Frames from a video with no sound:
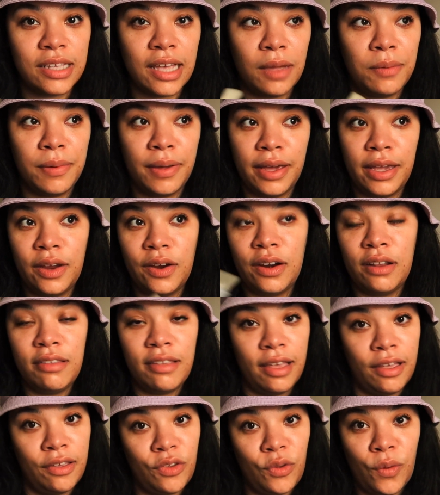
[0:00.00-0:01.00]
I'm not here to
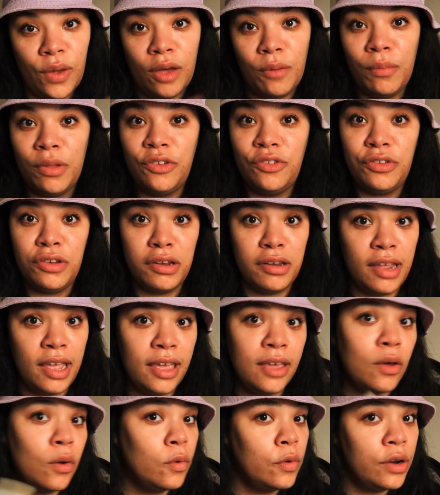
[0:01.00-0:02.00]
tell you how much to
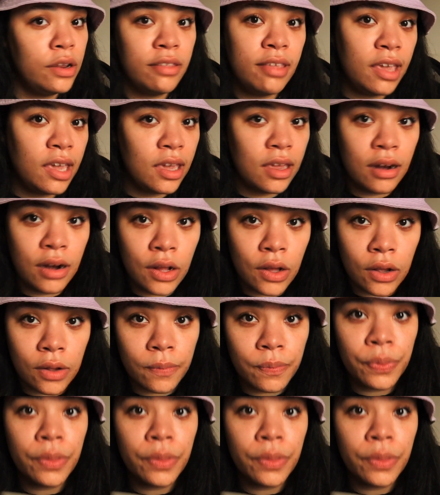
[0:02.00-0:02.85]
take or to take it at all.